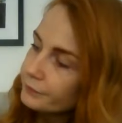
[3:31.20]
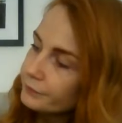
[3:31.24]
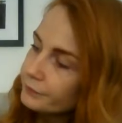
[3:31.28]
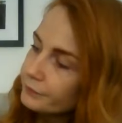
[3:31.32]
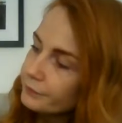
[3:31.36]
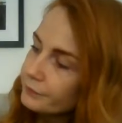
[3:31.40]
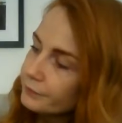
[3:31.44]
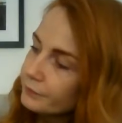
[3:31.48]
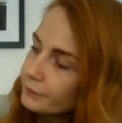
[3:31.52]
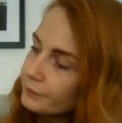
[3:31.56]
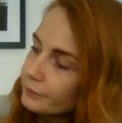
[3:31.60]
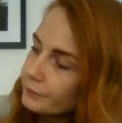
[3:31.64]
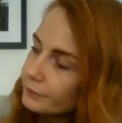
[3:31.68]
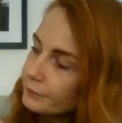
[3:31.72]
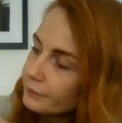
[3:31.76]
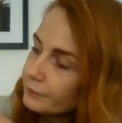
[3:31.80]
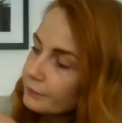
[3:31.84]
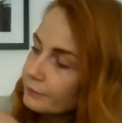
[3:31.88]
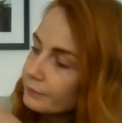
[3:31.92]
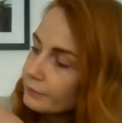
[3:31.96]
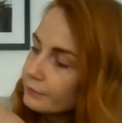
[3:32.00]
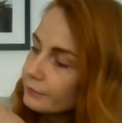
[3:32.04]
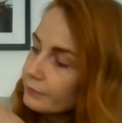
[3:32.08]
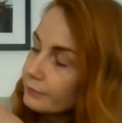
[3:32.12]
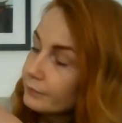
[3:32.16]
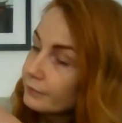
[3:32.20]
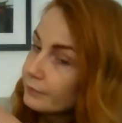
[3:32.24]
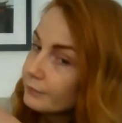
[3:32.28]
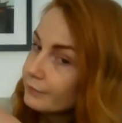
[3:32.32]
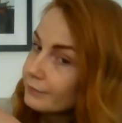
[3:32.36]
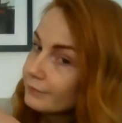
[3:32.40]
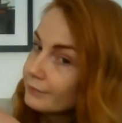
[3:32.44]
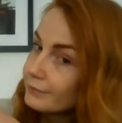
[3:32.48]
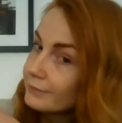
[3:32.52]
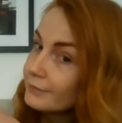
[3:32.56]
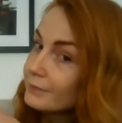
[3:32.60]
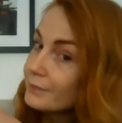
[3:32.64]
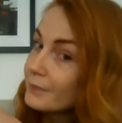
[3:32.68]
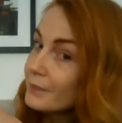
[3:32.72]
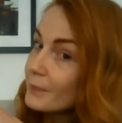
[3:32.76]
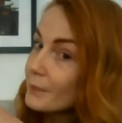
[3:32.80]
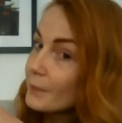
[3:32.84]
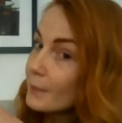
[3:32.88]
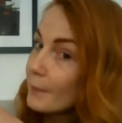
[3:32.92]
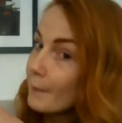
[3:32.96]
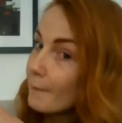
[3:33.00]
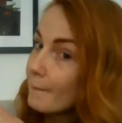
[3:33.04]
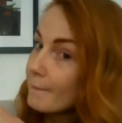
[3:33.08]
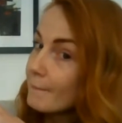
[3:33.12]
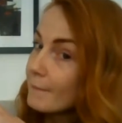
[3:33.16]

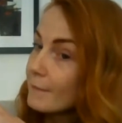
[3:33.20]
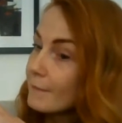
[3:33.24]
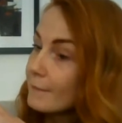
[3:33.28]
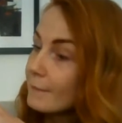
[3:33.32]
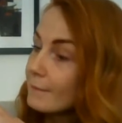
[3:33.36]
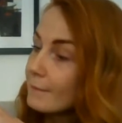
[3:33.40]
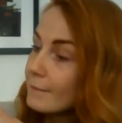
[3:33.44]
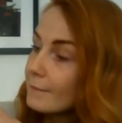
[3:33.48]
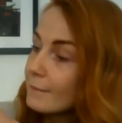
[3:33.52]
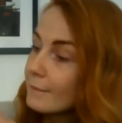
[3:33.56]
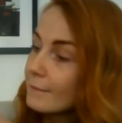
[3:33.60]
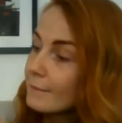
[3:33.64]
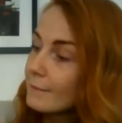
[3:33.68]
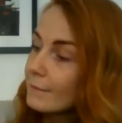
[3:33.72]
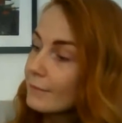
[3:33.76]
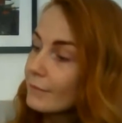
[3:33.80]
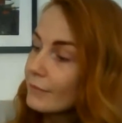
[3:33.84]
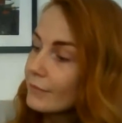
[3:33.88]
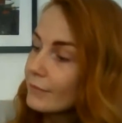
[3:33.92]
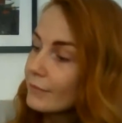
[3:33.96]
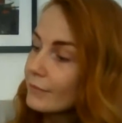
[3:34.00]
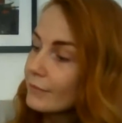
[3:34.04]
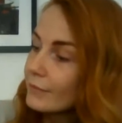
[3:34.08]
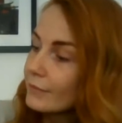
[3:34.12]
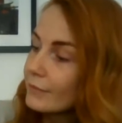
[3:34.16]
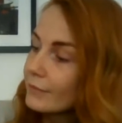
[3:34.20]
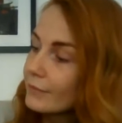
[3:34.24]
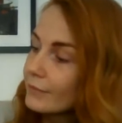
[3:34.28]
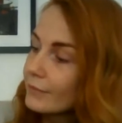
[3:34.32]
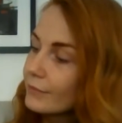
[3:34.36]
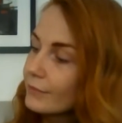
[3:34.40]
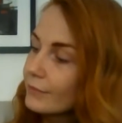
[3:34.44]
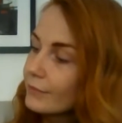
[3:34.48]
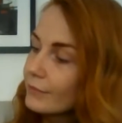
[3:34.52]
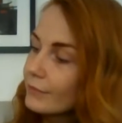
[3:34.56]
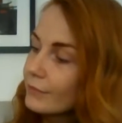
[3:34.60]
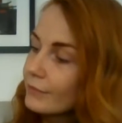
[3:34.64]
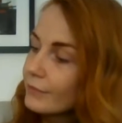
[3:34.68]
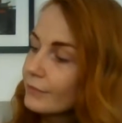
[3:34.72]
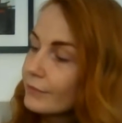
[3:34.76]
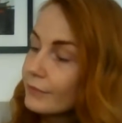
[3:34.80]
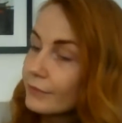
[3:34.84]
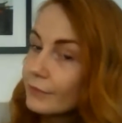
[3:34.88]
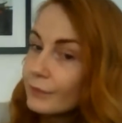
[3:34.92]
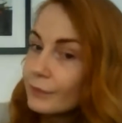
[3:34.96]
Nothing is said.